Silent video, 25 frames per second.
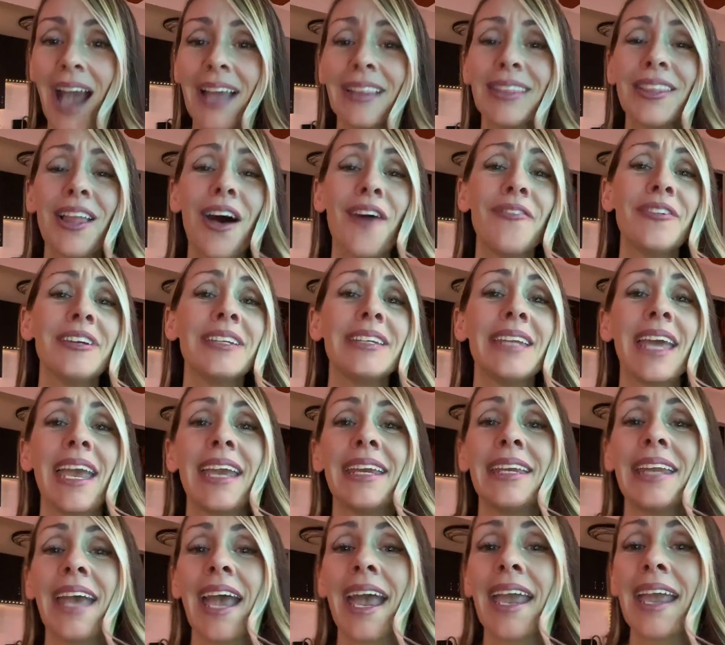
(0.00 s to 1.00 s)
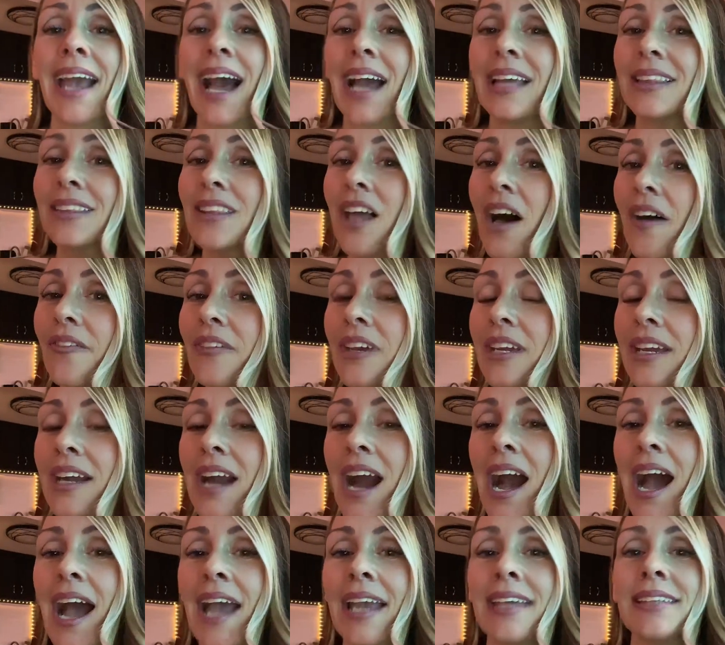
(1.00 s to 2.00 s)
I love it, Nay. I love
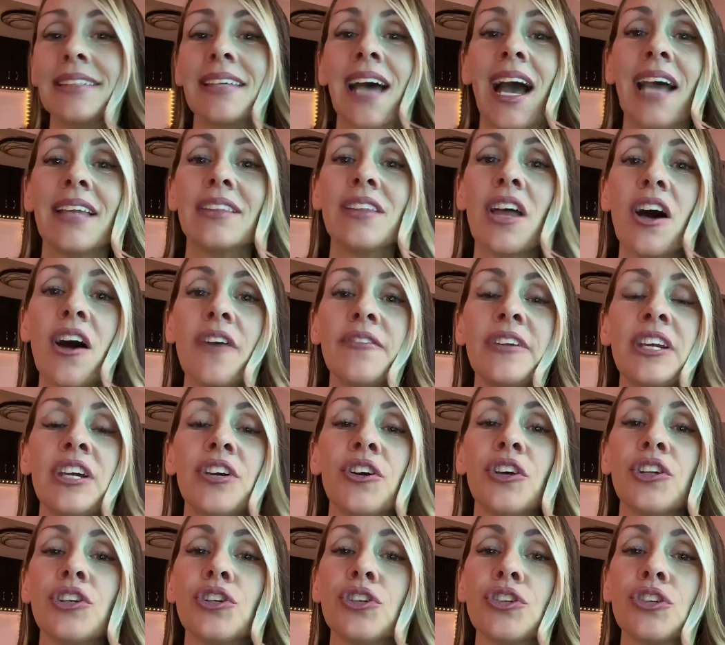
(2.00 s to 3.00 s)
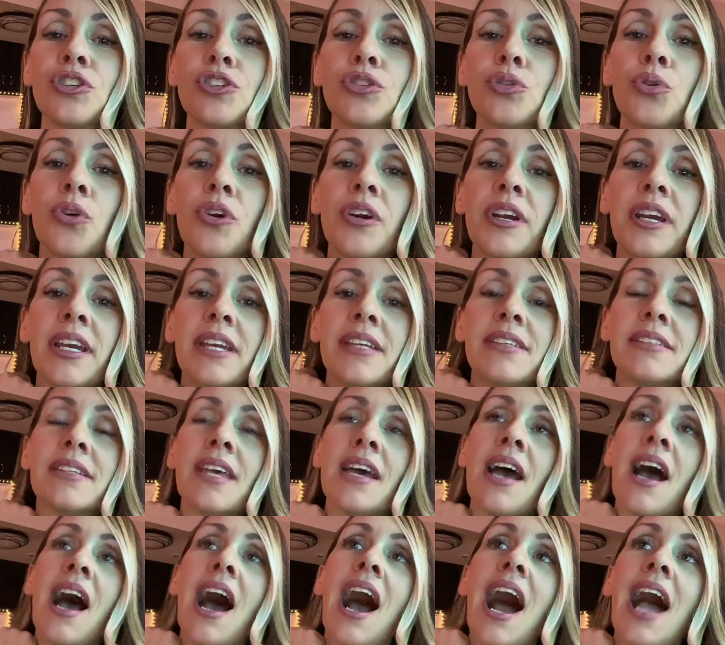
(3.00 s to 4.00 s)
it, guys. I love hearing your
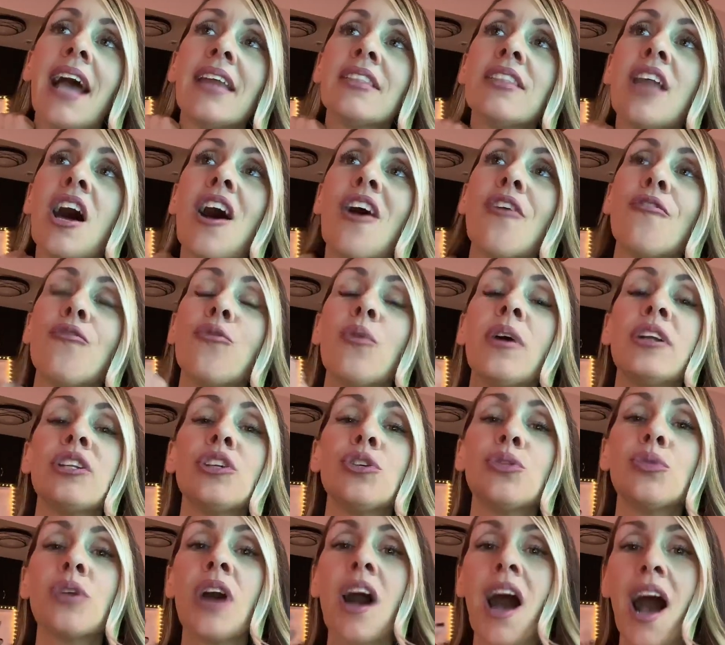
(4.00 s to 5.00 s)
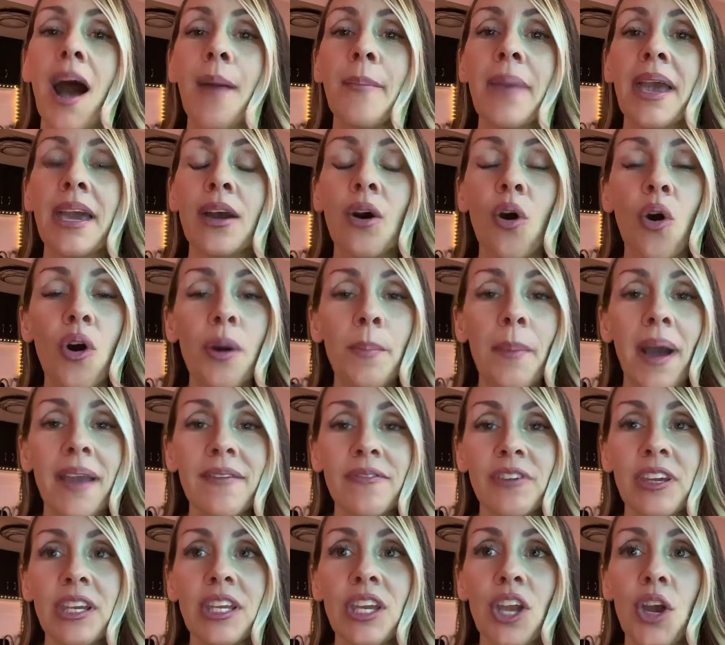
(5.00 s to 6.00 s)
stories. I love when you comment on
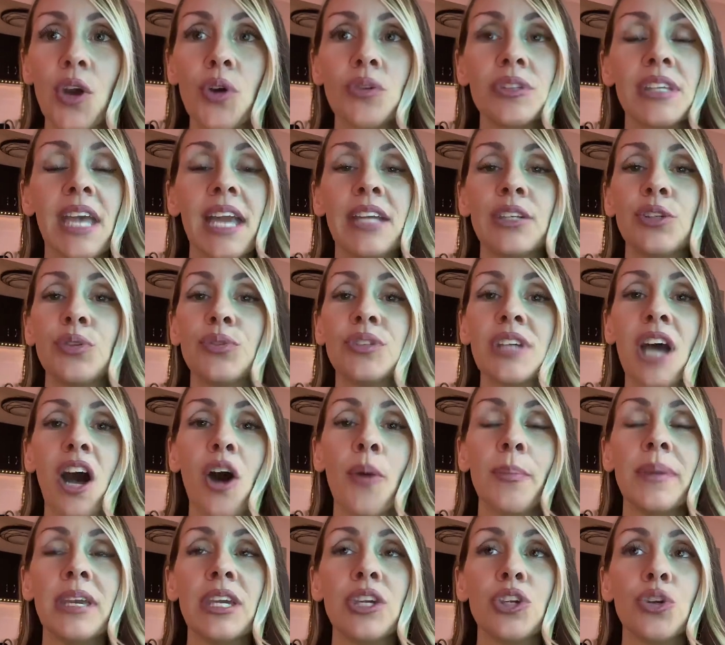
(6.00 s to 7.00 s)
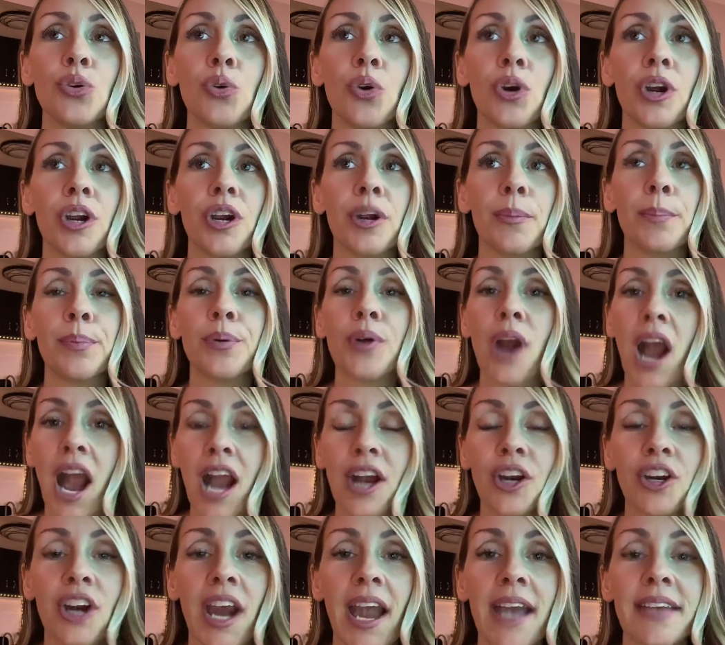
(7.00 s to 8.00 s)
my videos and you tell me your
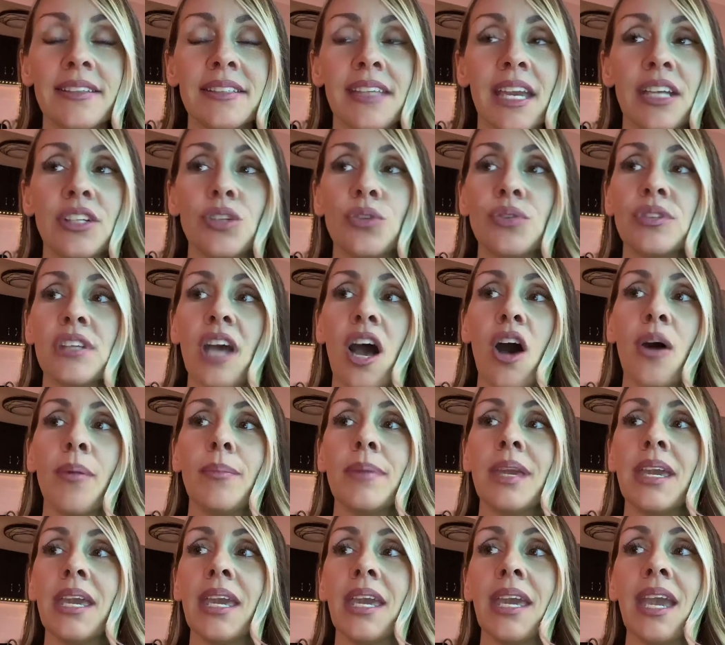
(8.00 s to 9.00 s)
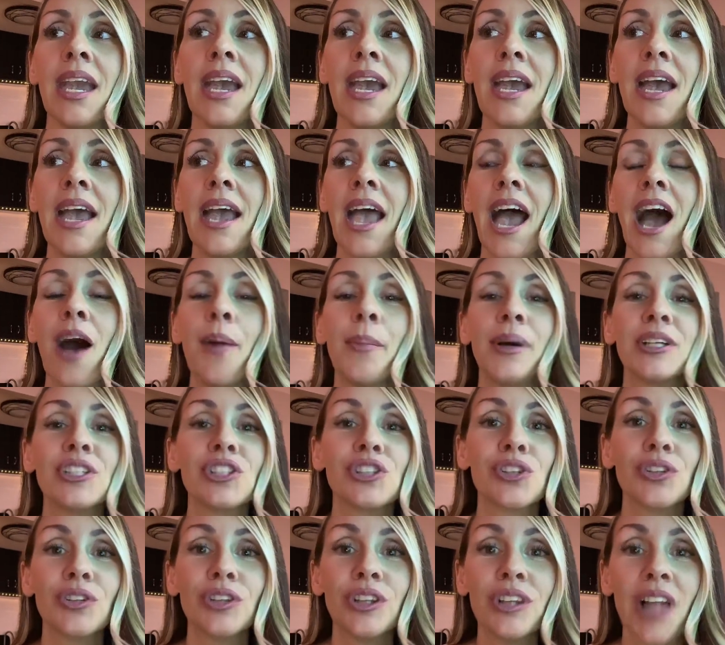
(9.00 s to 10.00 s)
progress and you tell me how
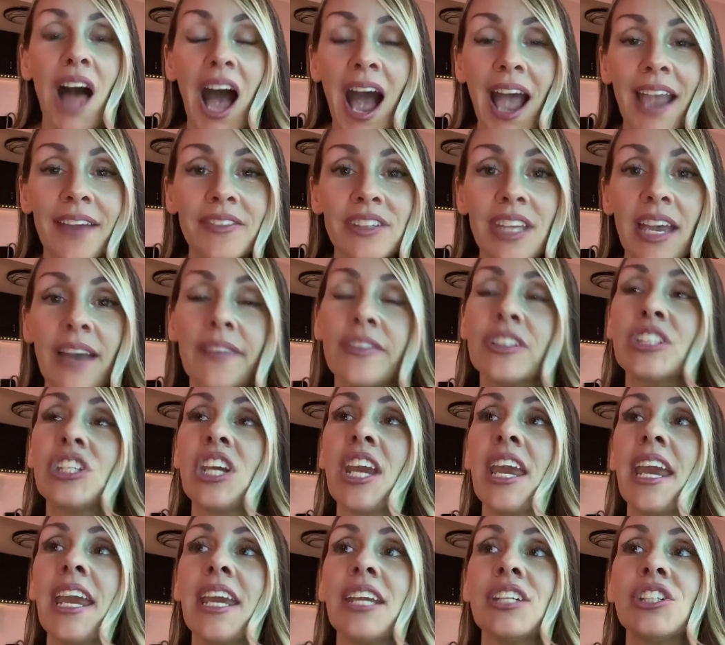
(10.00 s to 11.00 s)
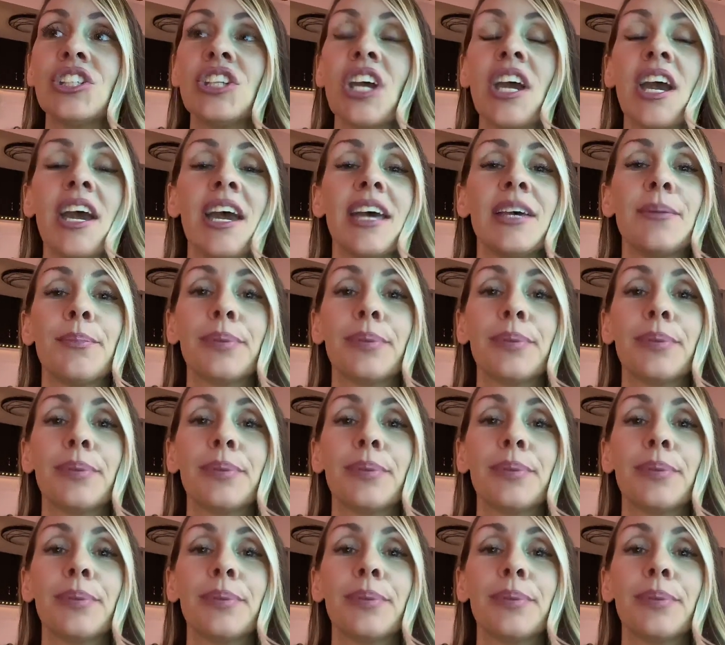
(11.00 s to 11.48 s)
much your lives have changed.